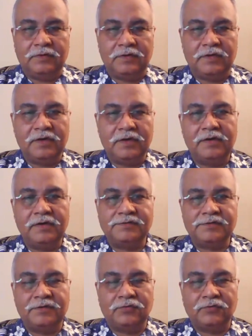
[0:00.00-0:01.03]

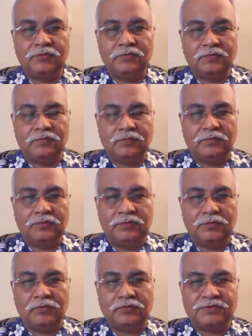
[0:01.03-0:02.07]
ingredients into
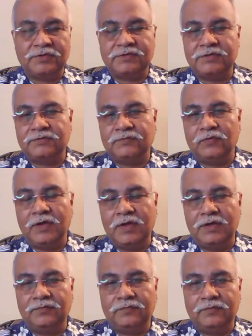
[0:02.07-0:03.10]
your successful
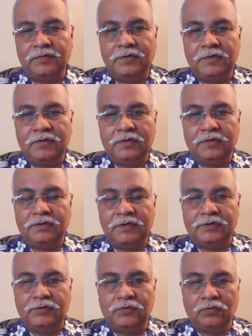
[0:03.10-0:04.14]
life,
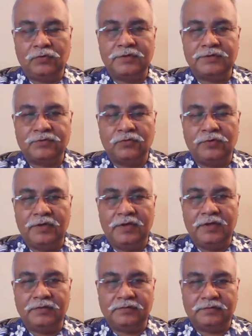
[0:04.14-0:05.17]
that your
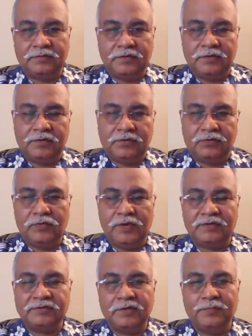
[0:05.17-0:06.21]
story is true
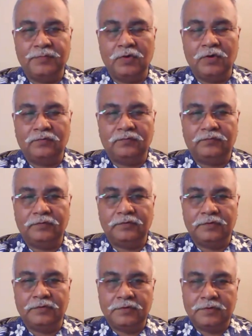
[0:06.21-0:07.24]
example
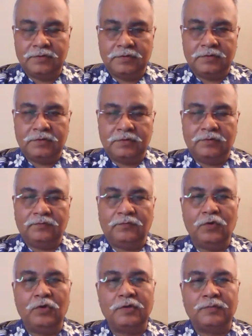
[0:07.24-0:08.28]
of
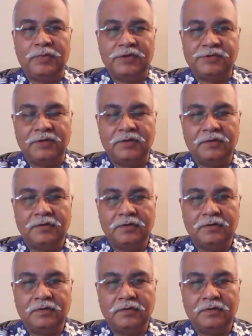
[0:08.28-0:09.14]
following passion